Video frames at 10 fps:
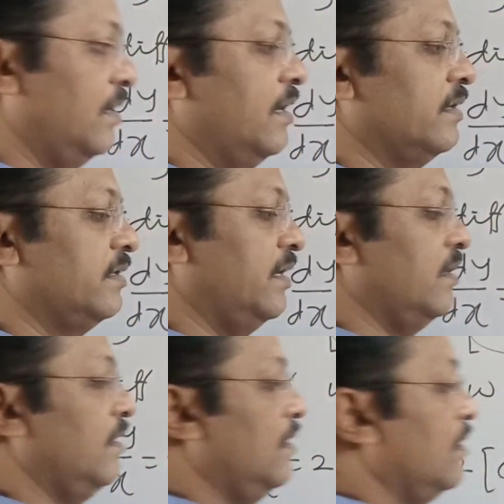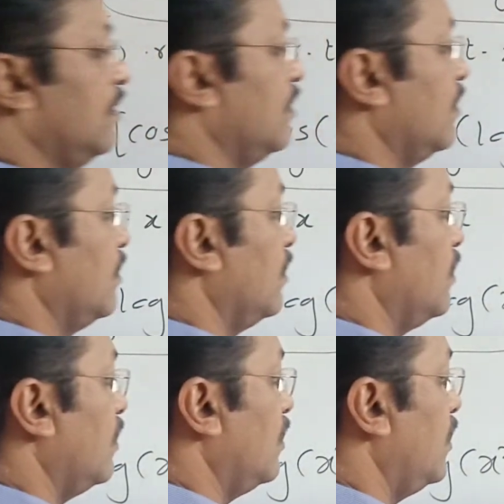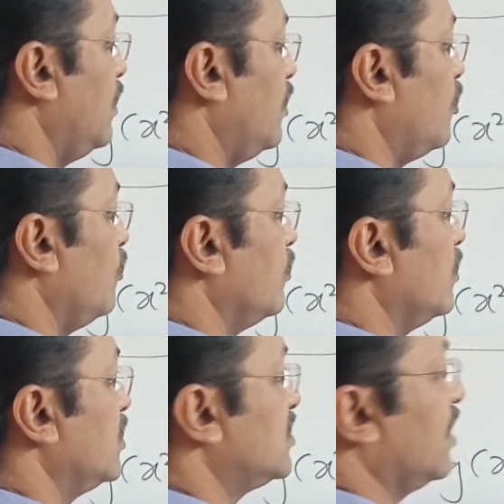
and then into this,